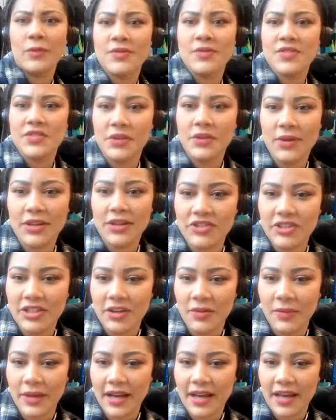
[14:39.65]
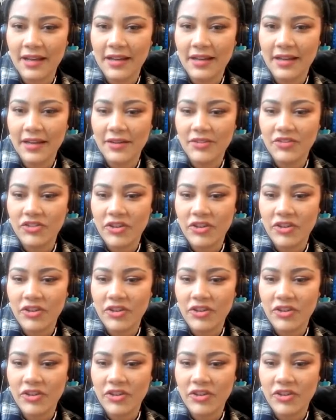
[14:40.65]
what was your question? Oh my God.